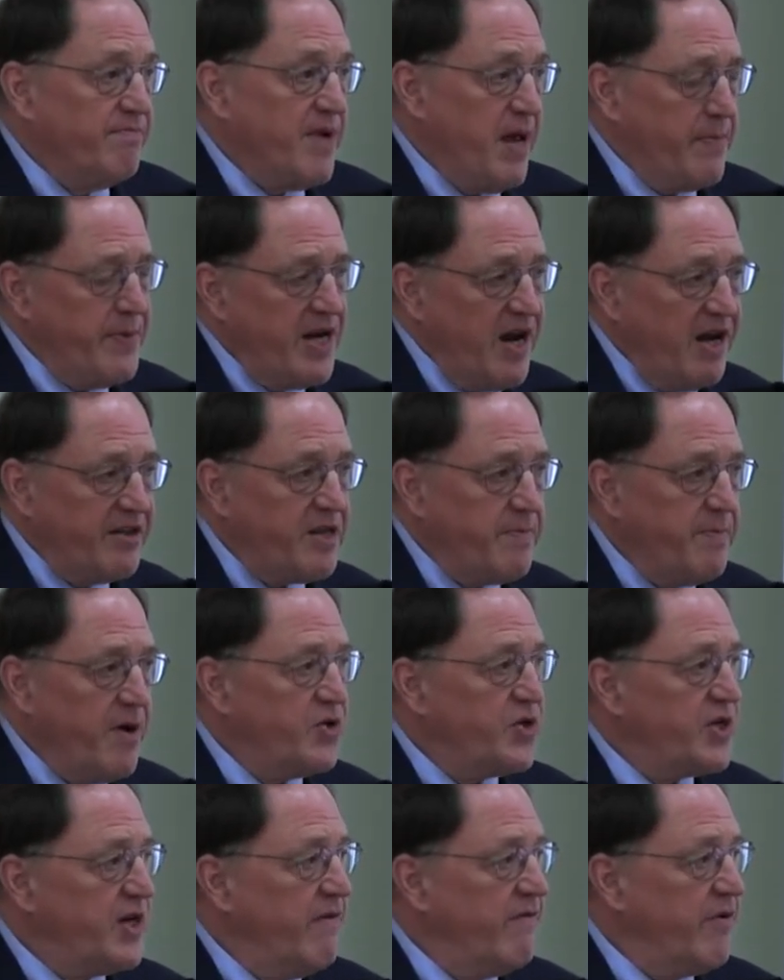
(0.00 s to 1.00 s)
maybe not the
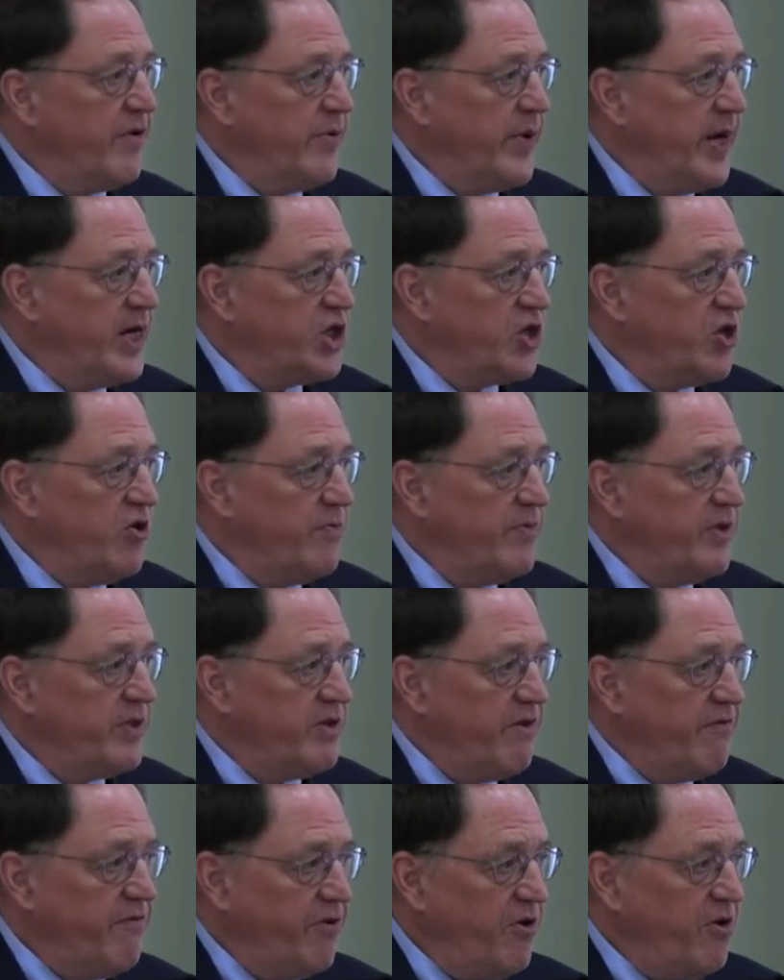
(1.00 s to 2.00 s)
most influential,
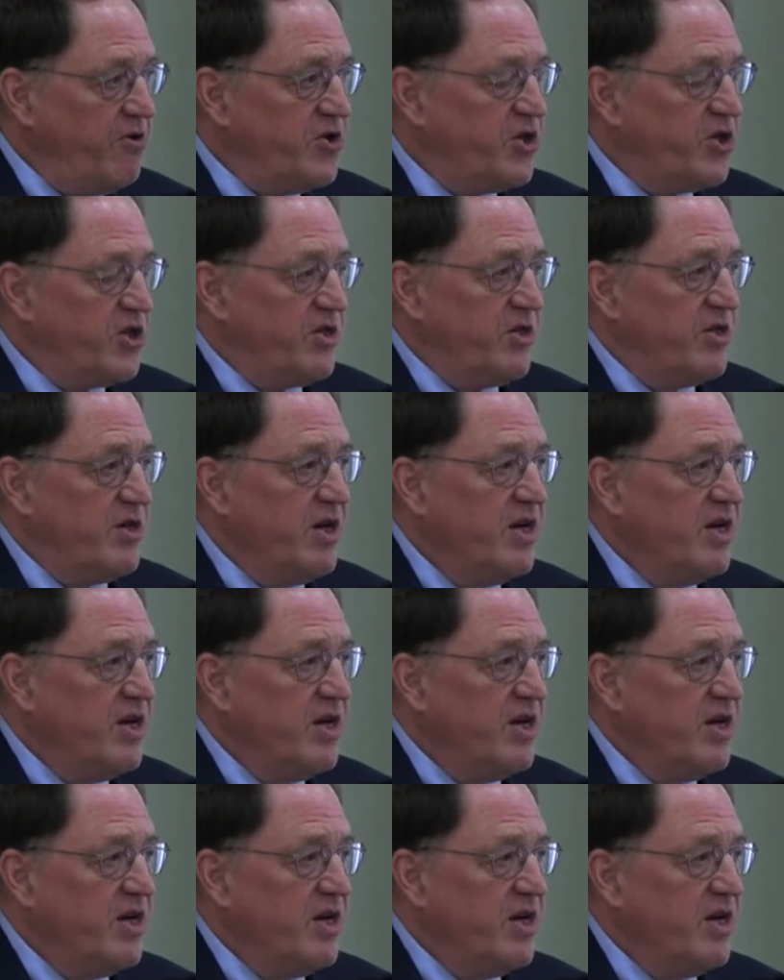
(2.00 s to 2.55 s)
but the first